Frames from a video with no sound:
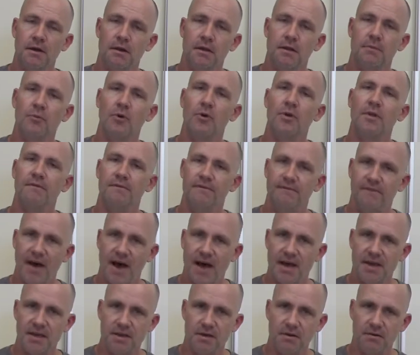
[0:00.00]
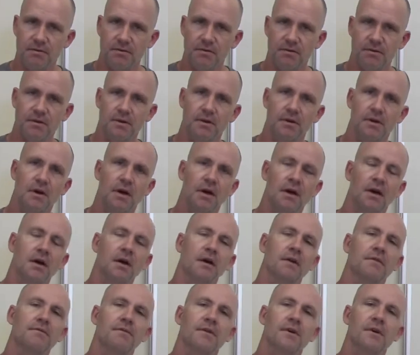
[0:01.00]
the more the value
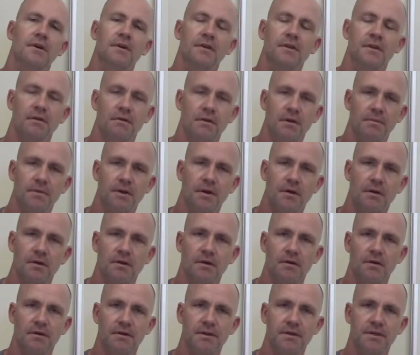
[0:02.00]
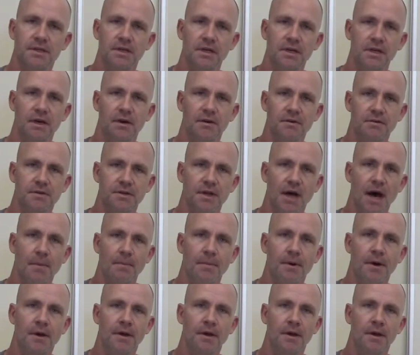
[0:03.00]
of the cryptocurrency goes up.